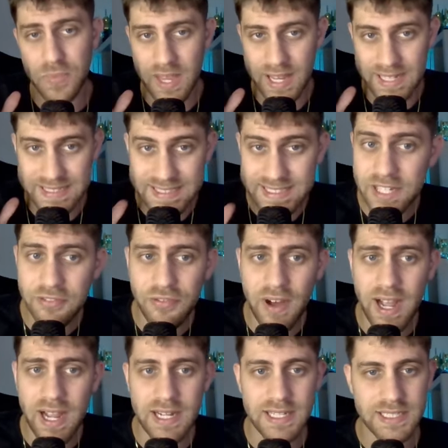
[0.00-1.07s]
uh, c
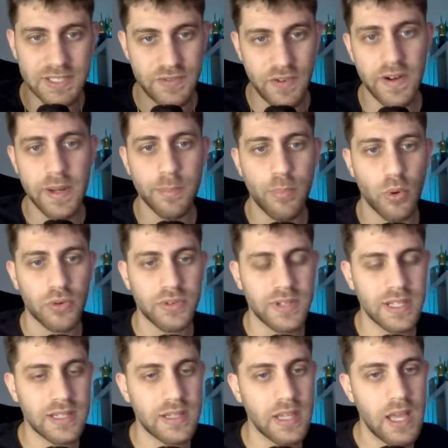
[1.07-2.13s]
file it's very
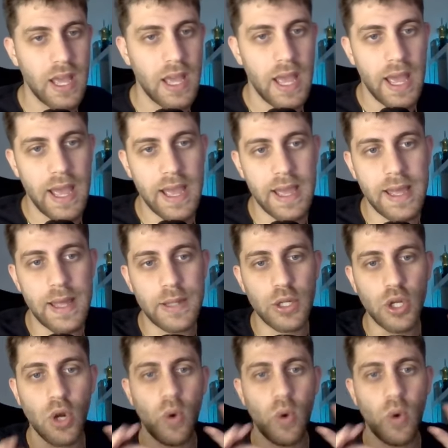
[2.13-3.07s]
important and you know,